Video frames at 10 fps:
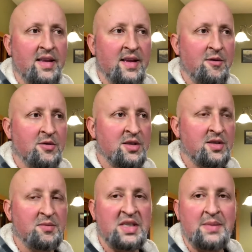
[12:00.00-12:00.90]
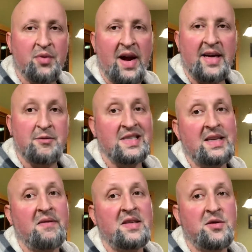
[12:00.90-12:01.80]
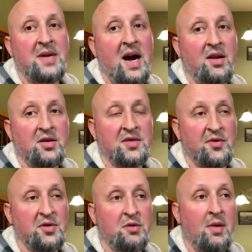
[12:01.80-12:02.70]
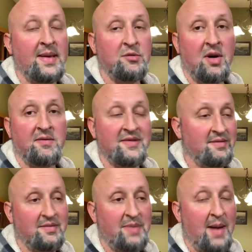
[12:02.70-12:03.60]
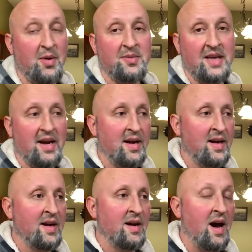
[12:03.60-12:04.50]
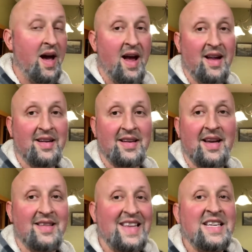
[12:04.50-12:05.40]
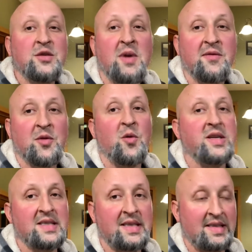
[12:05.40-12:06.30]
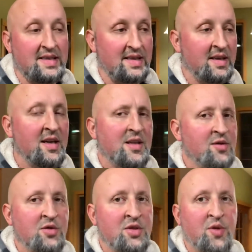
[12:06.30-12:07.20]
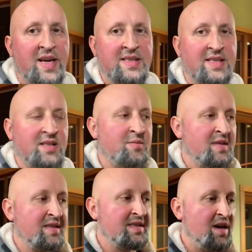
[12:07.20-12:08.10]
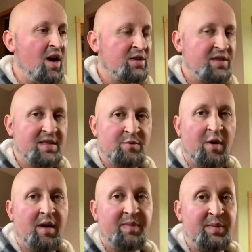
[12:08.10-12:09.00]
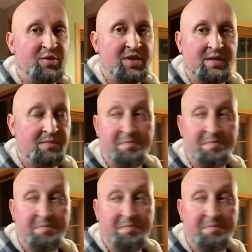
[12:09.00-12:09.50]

they were just some cheap brand. It was $72 for a 12 by 12 pop-up tent and they each went for 160. So just crazy at some of these auctions where people just